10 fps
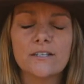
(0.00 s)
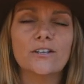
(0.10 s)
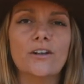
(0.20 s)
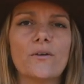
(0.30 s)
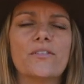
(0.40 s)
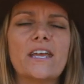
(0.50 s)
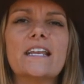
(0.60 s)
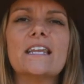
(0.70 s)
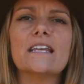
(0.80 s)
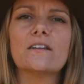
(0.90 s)
You know, they
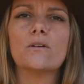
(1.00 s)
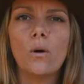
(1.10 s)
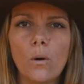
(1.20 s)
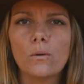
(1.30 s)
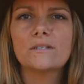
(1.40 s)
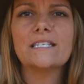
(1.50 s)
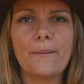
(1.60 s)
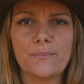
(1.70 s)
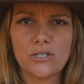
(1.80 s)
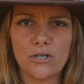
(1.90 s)
need cold
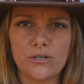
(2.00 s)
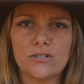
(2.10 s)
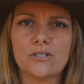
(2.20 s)
temperatures